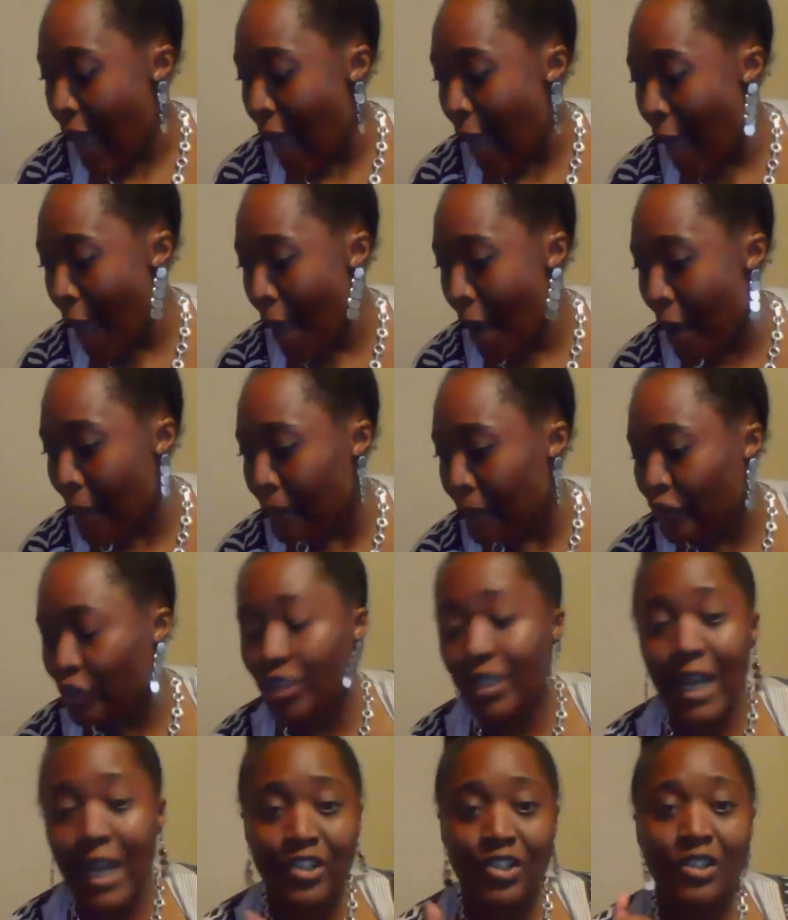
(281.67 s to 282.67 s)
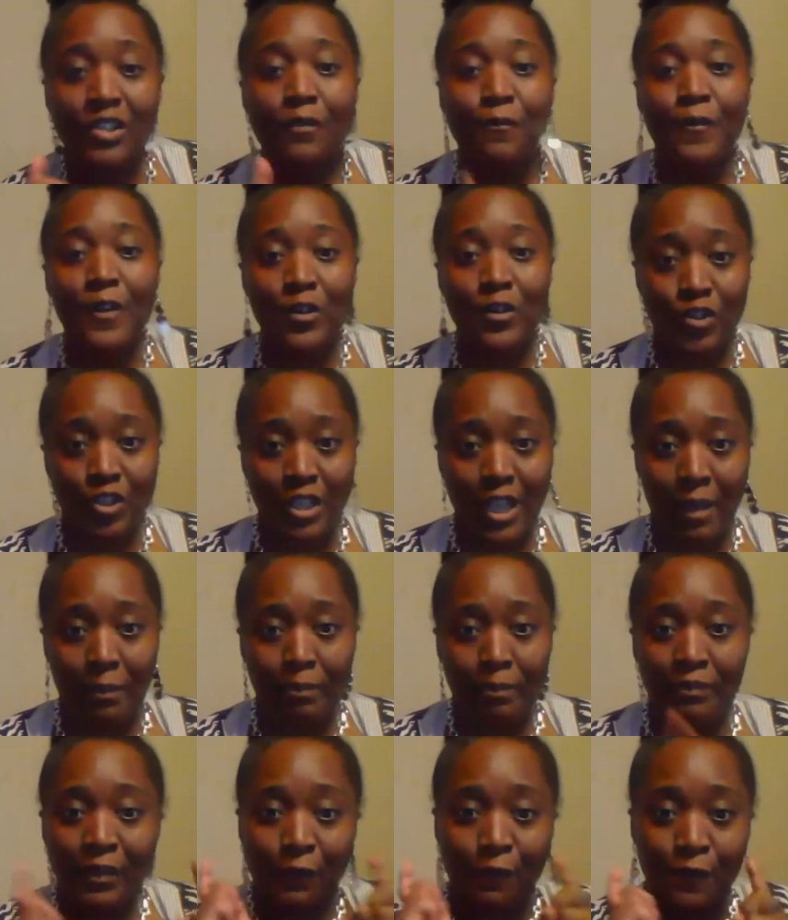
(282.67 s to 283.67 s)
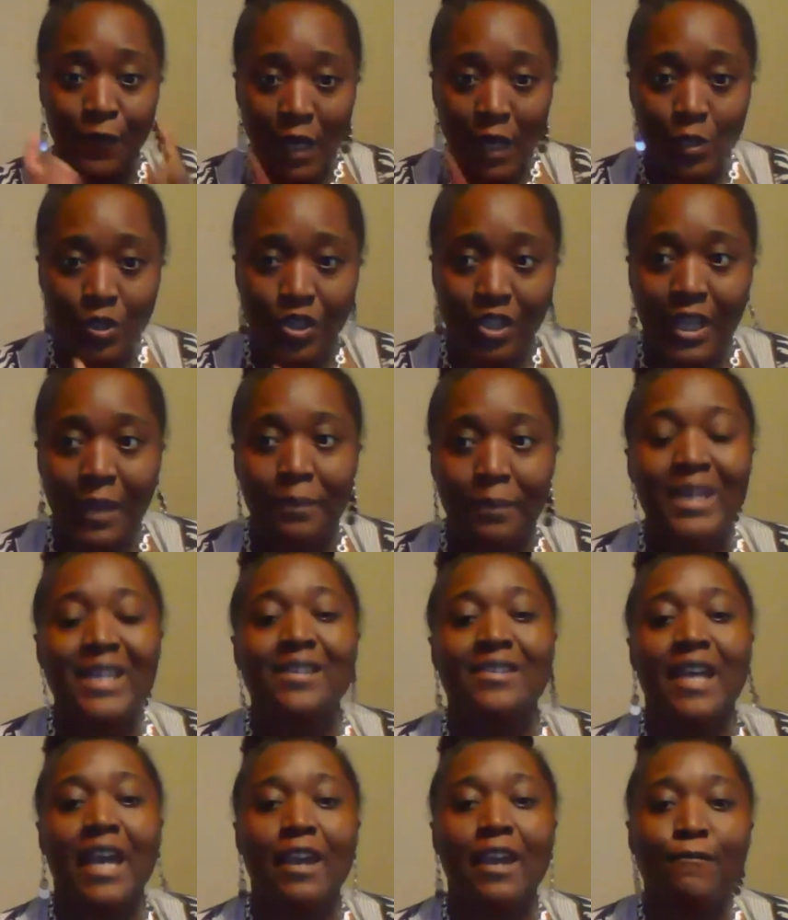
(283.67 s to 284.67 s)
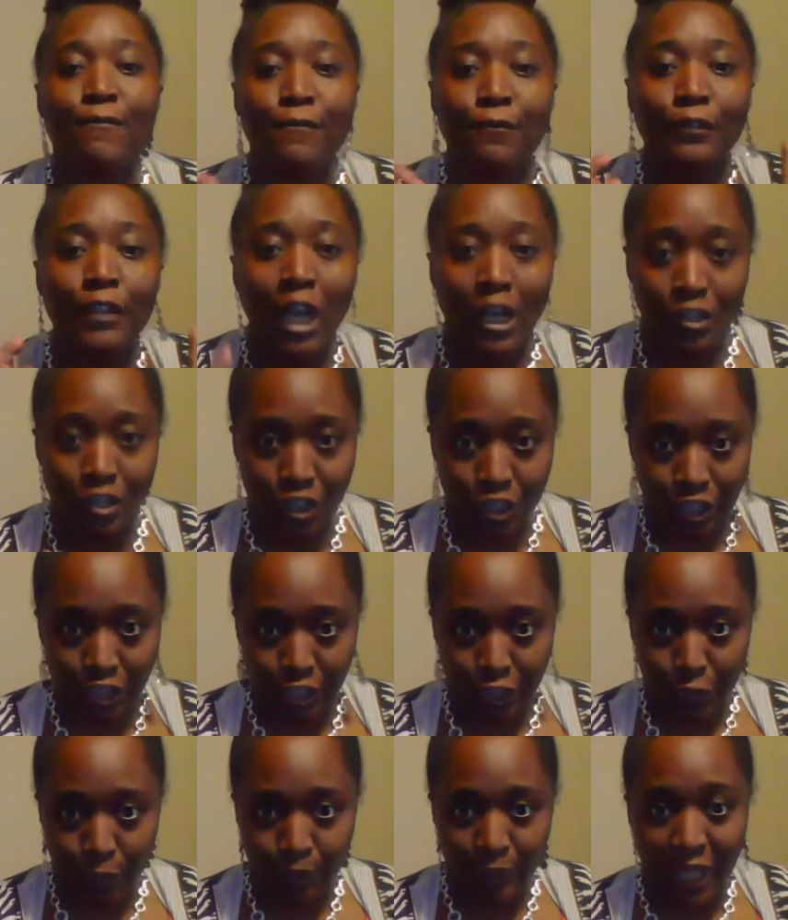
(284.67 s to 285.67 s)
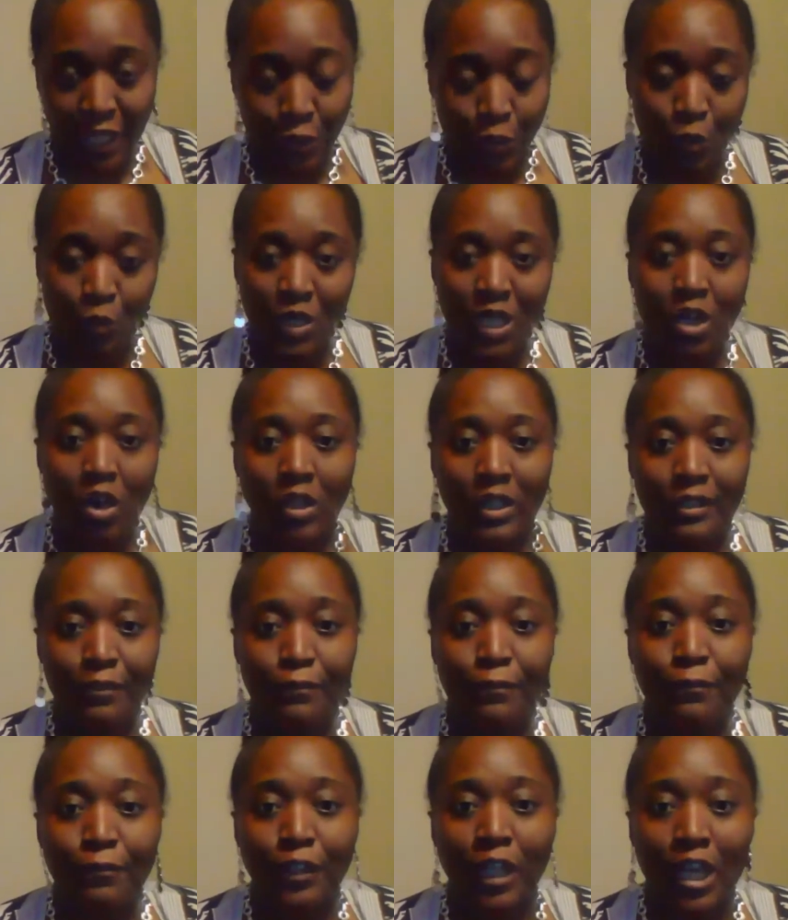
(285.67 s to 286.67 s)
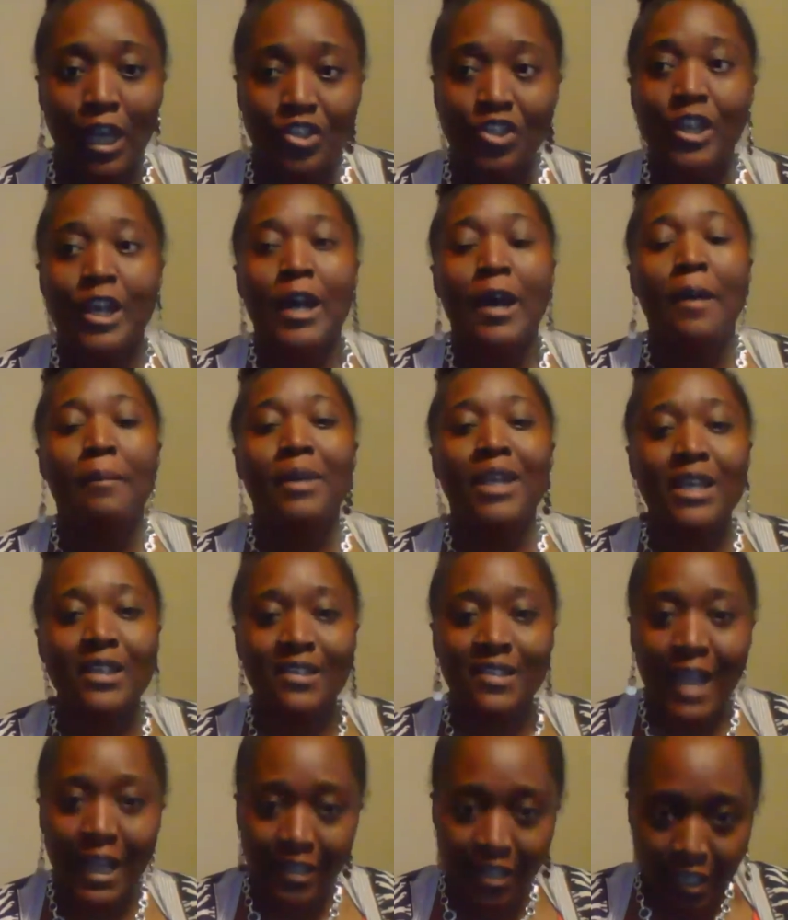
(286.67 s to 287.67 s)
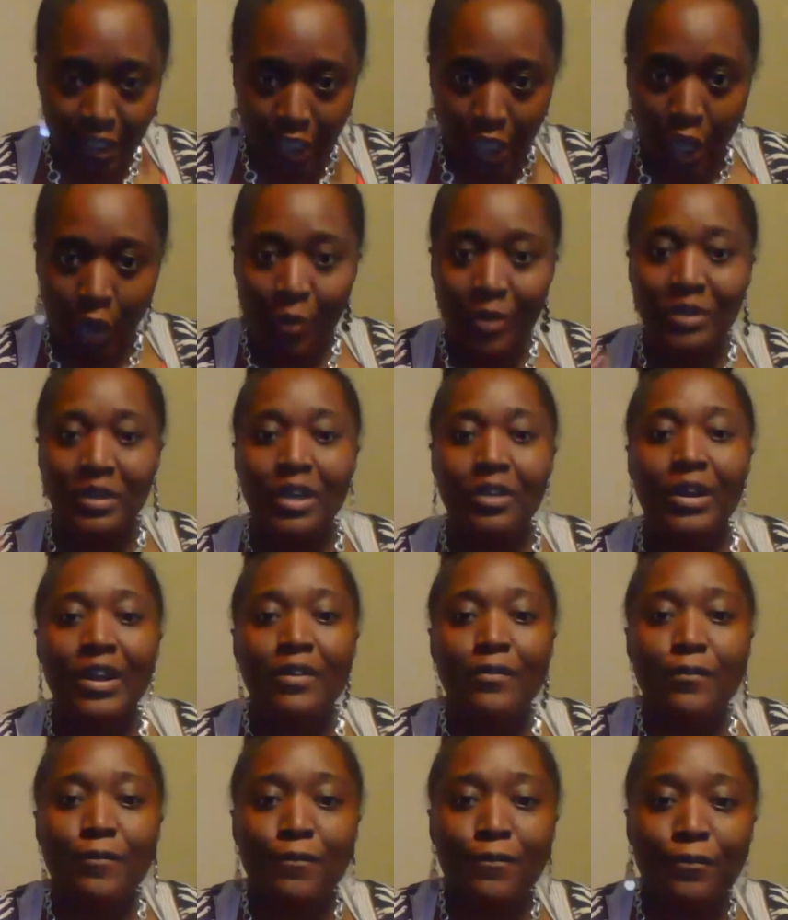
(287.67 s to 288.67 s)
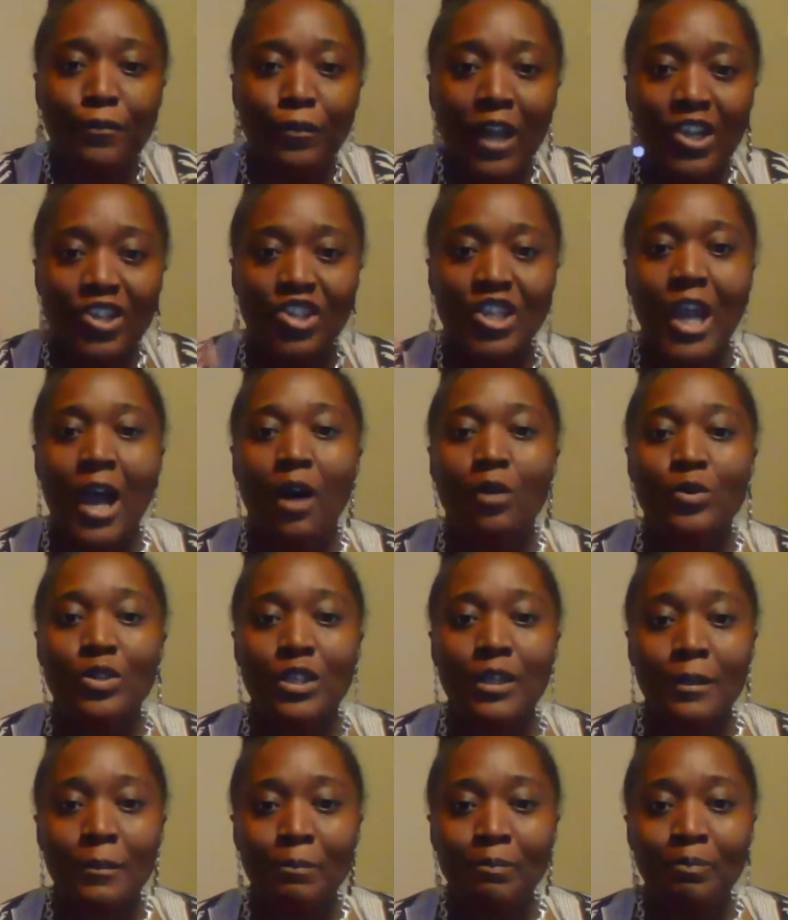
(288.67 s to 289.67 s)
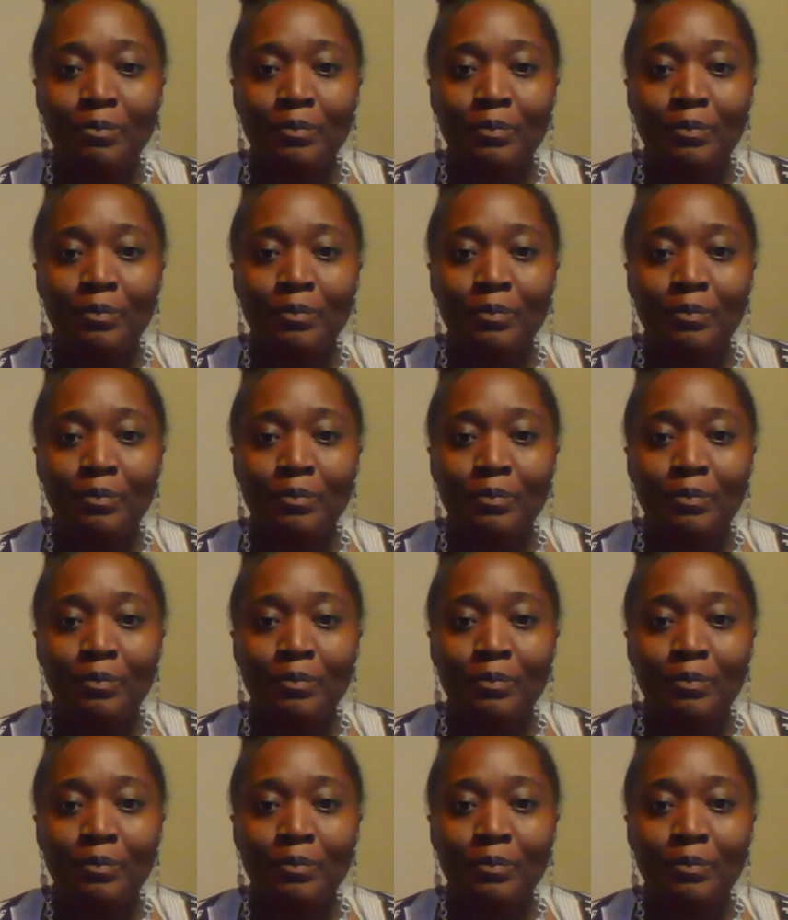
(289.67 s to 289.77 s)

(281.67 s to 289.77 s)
Um, so that's the first step. The first step is a flush. That's what we call a flush because that's going to go in there and flush out